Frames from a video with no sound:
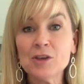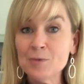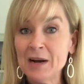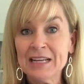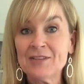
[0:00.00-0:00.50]

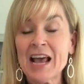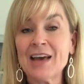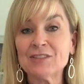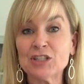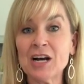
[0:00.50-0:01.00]
you might even
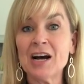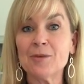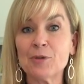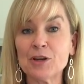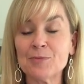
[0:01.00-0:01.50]
have a
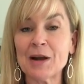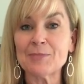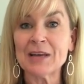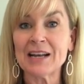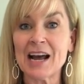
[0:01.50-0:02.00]
job where you
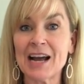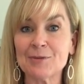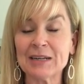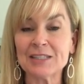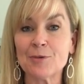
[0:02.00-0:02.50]
might be at high
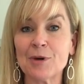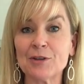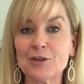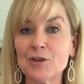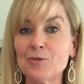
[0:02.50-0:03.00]
risk,
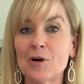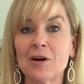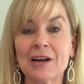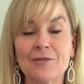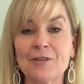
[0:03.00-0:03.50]
whether you
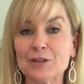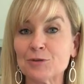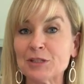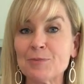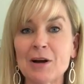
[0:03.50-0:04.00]
are a first
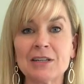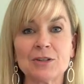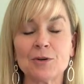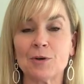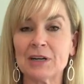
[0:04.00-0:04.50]

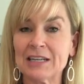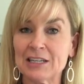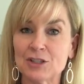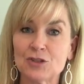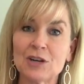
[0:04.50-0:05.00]
responder or in
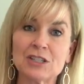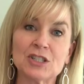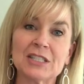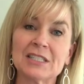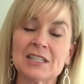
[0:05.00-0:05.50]

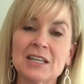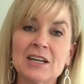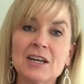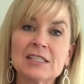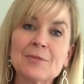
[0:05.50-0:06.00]
construction,
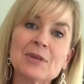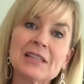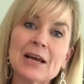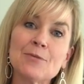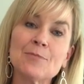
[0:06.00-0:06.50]
something
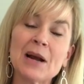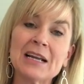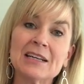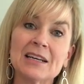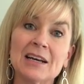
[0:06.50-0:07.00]
that
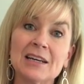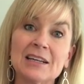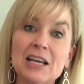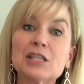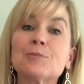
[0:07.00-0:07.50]
might
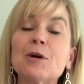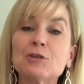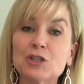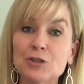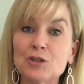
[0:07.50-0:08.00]

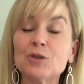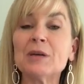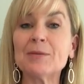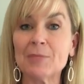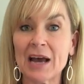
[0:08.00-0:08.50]
expose you to
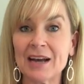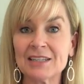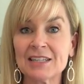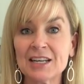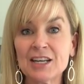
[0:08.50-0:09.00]

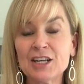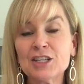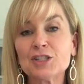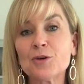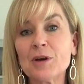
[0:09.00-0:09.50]
impact.
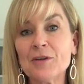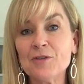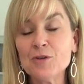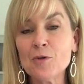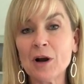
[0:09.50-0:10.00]
So if
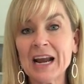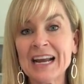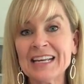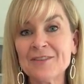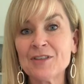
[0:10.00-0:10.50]
you are
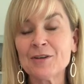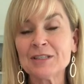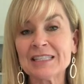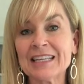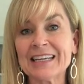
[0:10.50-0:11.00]
any of
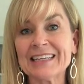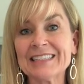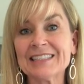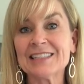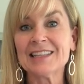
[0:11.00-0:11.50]
those
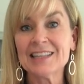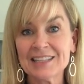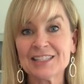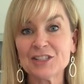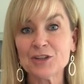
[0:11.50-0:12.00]
things,
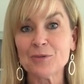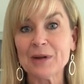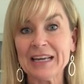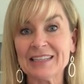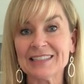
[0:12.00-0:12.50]
this is your
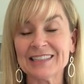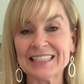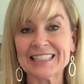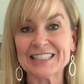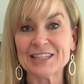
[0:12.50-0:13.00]
week to
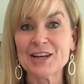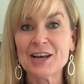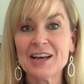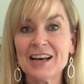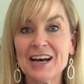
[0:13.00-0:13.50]
listen
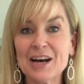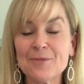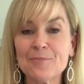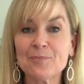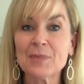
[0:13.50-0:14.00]

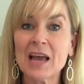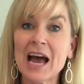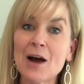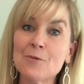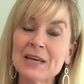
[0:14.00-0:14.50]

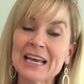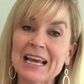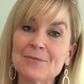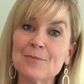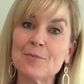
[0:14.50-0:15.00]
how we
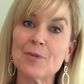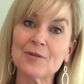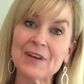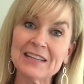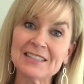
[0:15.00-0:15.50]
can
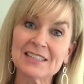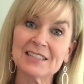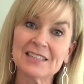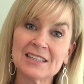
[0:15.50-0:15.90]
prevent